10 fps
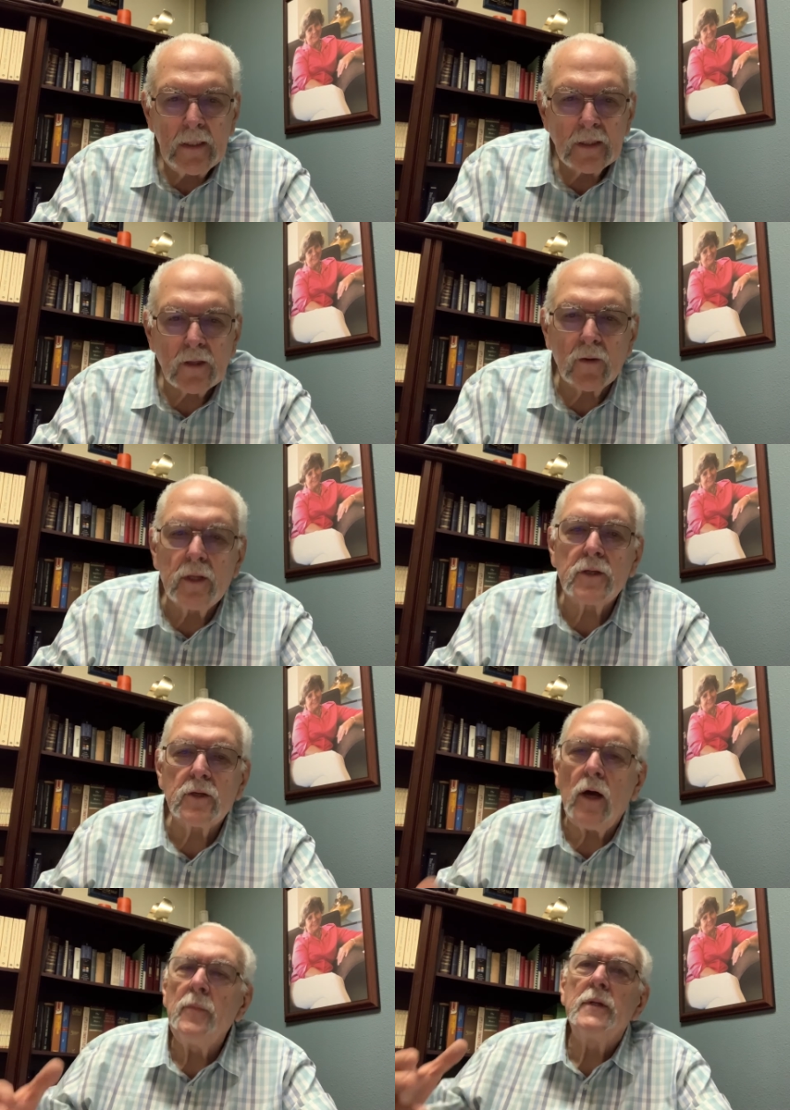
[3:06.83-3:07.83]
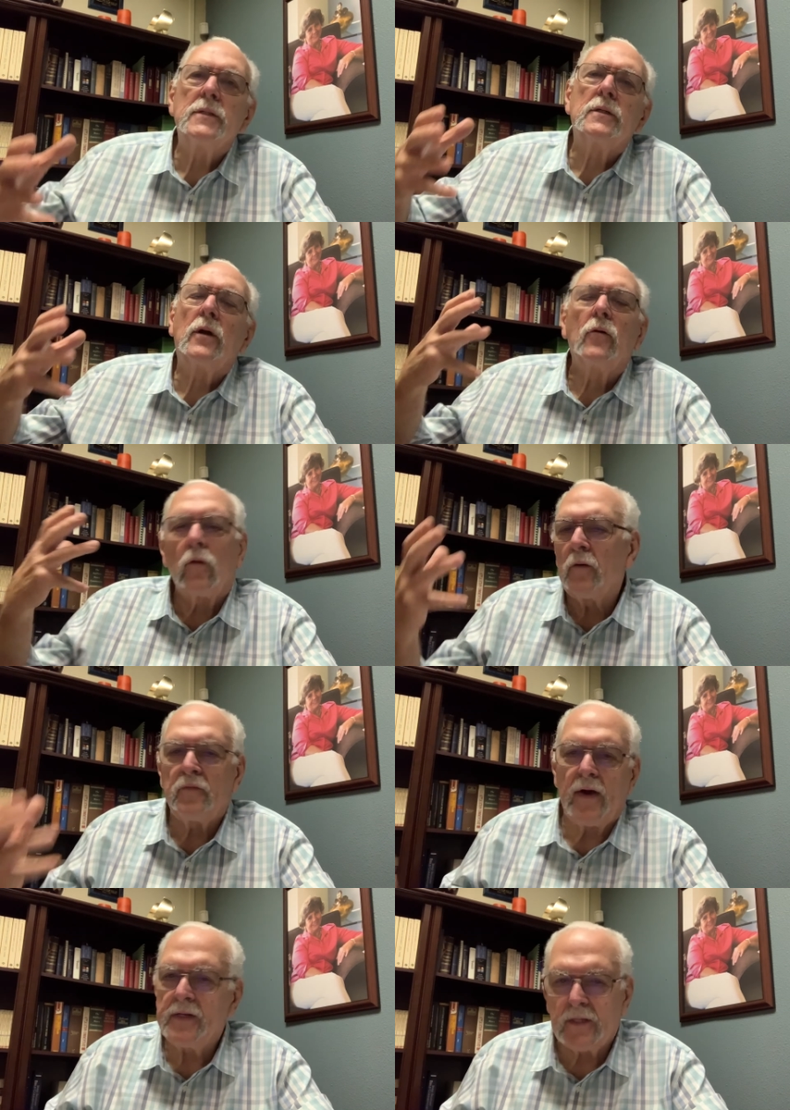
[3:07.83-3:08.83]
So the psalmist
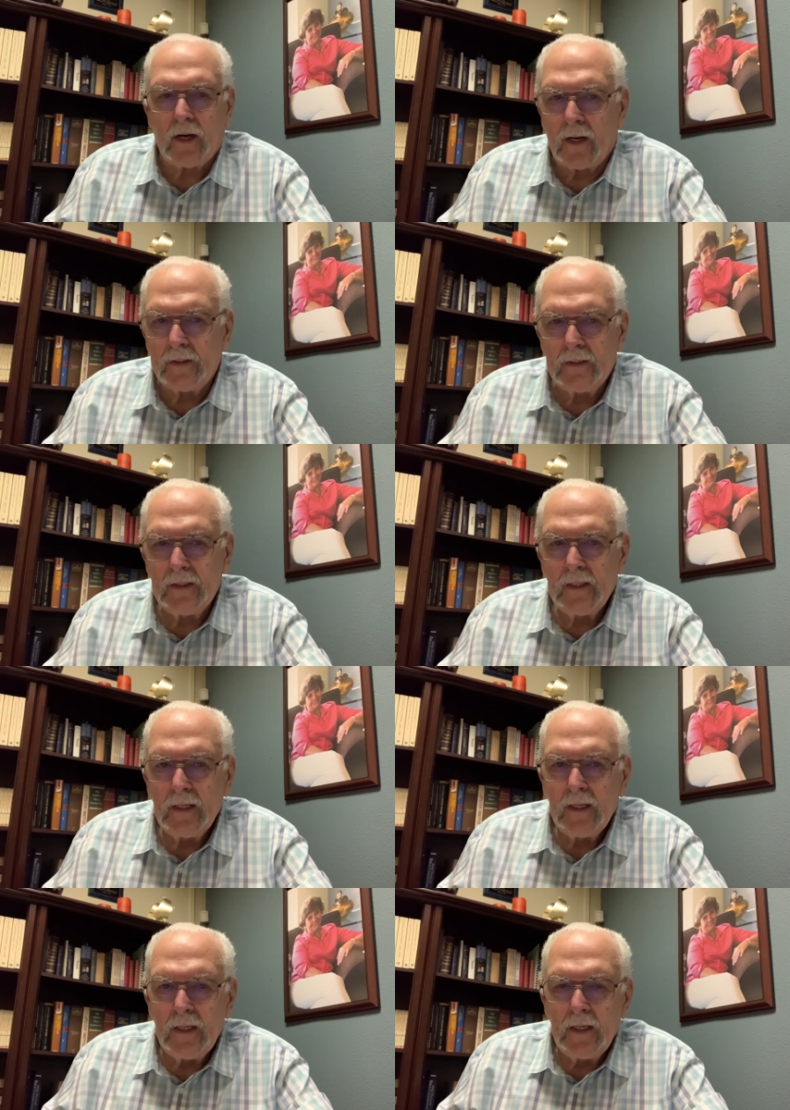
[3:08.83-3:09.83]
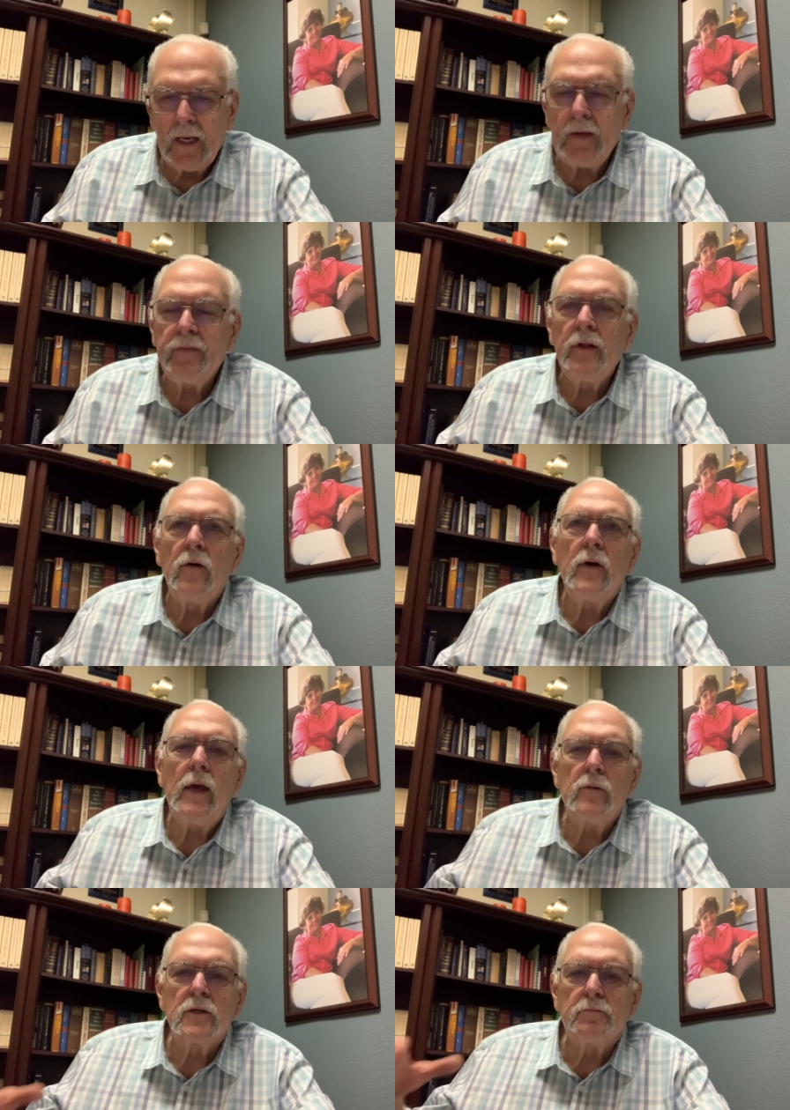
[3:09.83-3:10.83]
glorifies God. Even though he
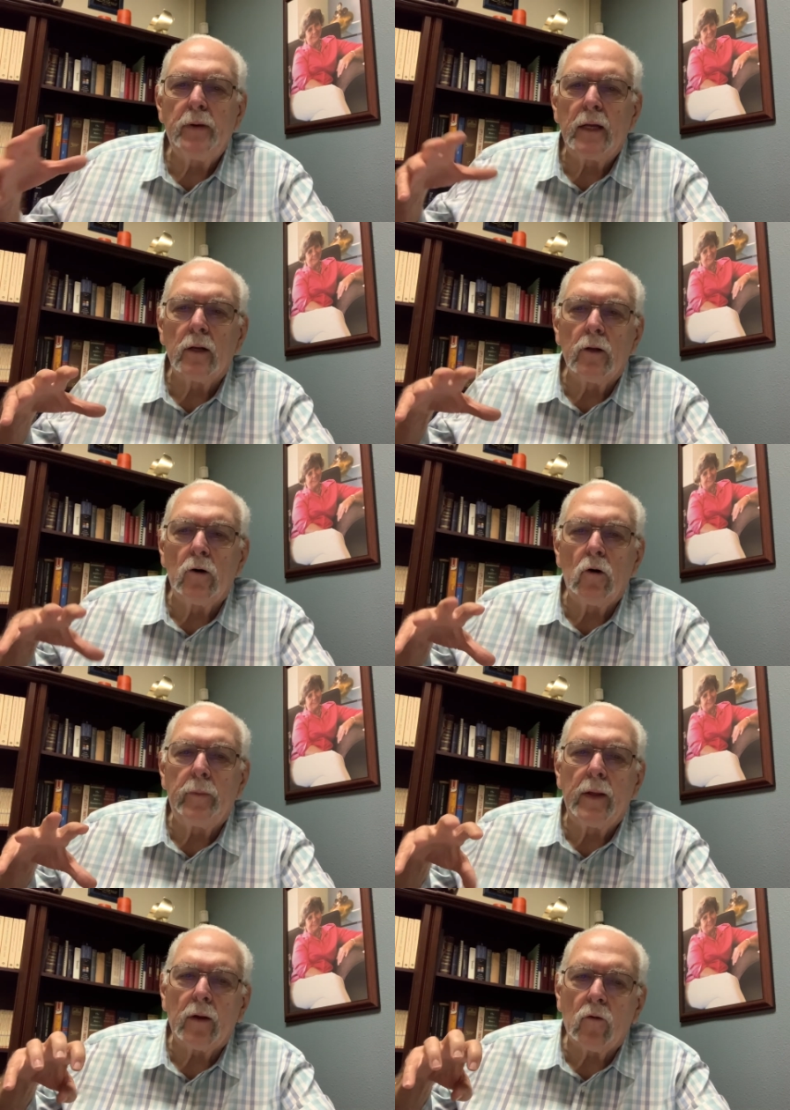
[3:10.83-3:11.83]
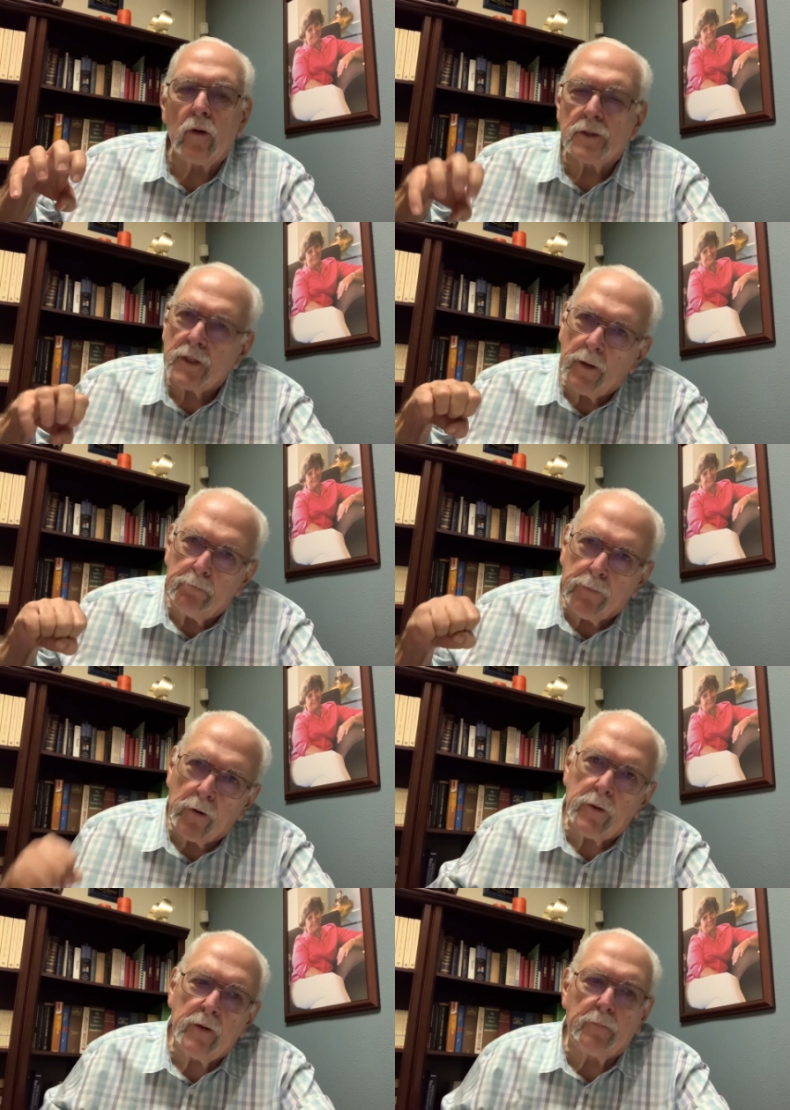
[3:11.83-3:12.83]
was bent low by the crushing
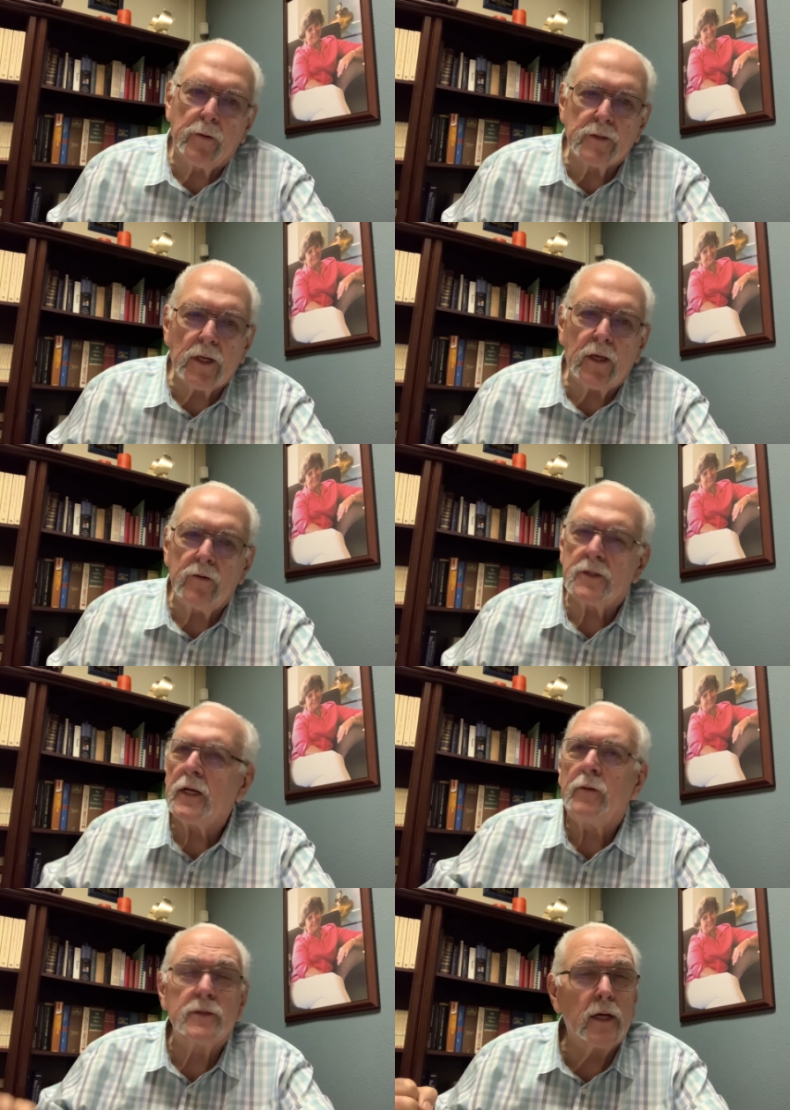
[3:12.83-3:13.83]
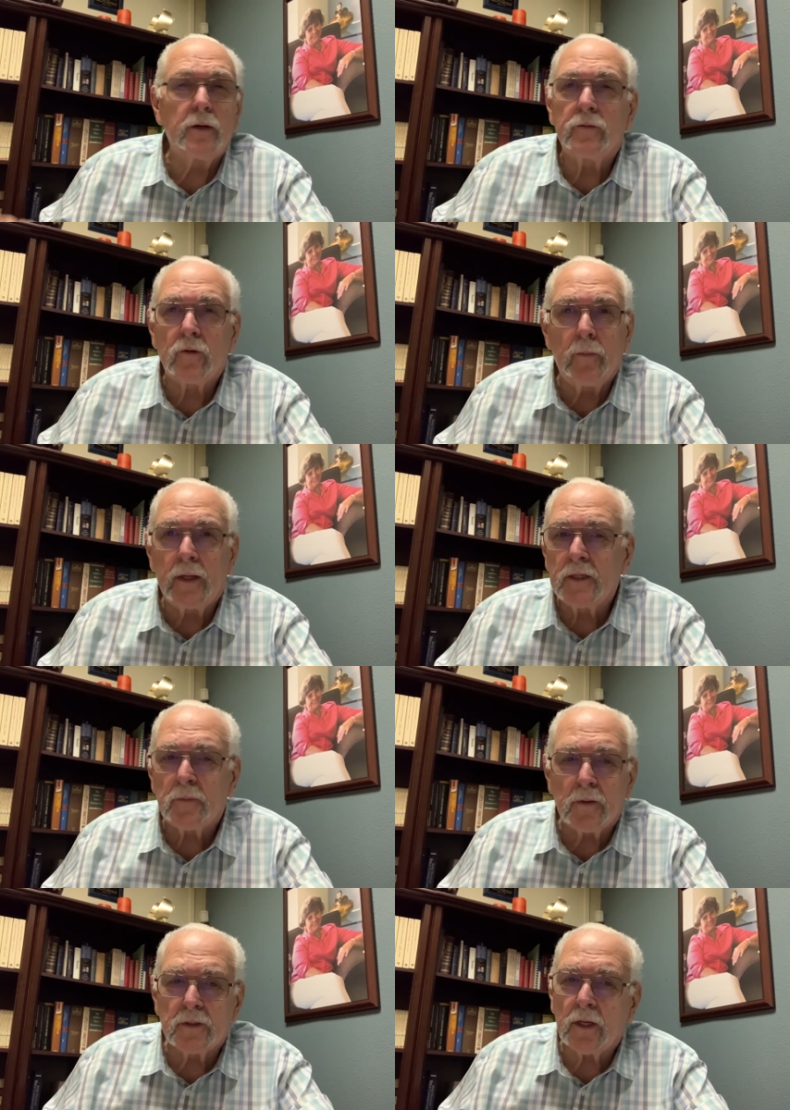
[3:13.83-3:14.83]
burden of persecution, he was under tremendous
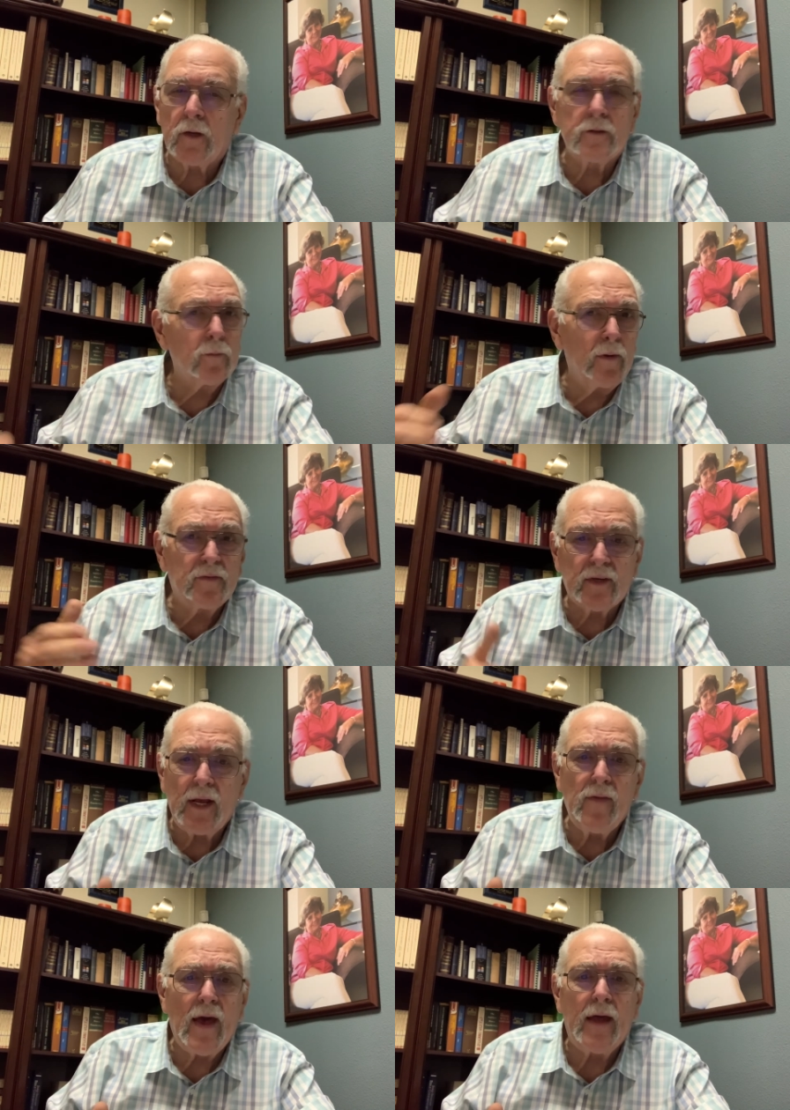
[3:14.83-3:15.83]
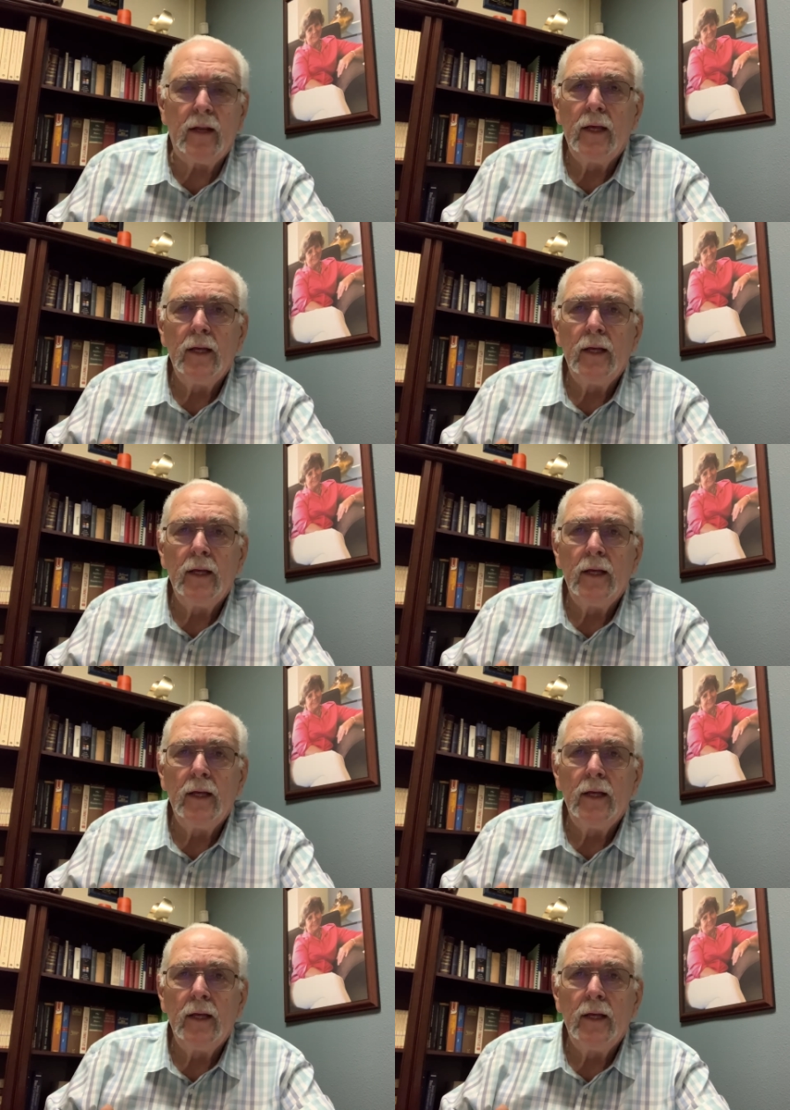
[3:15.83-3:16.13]
persecution. We've seen that.